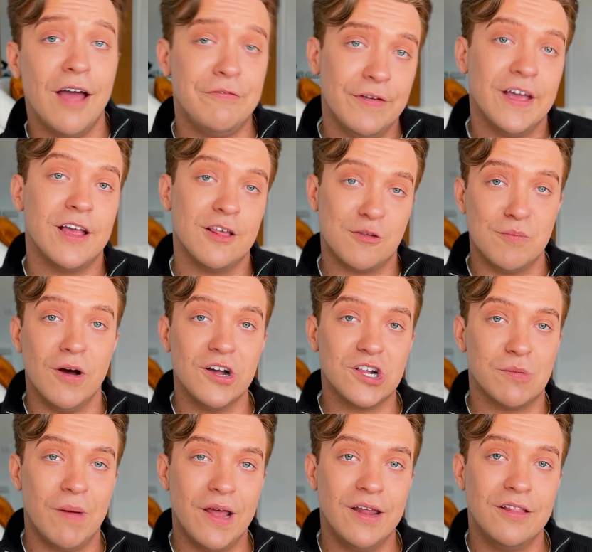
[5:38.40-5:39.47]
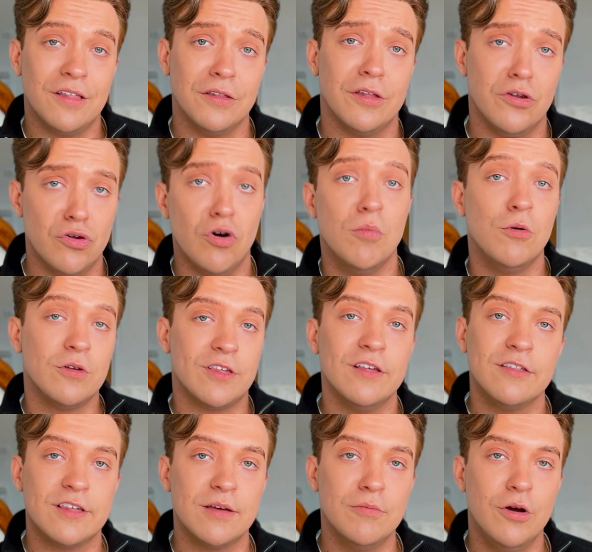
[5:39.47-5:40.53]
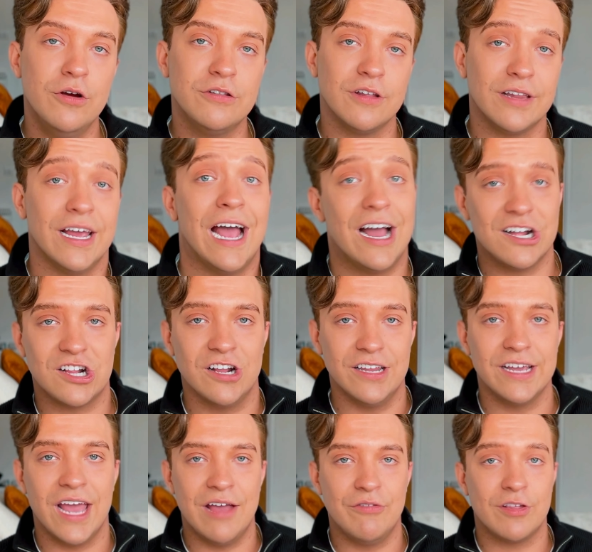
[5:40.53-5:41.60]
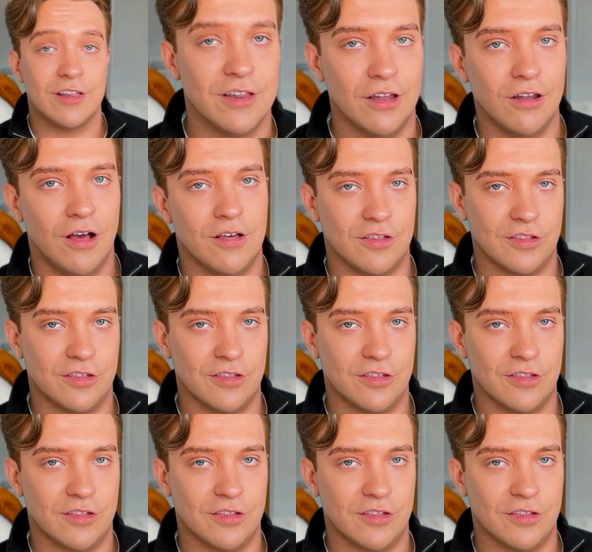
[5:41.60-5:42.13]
think it's much better than the normal tinting mode that they actually gave us in the last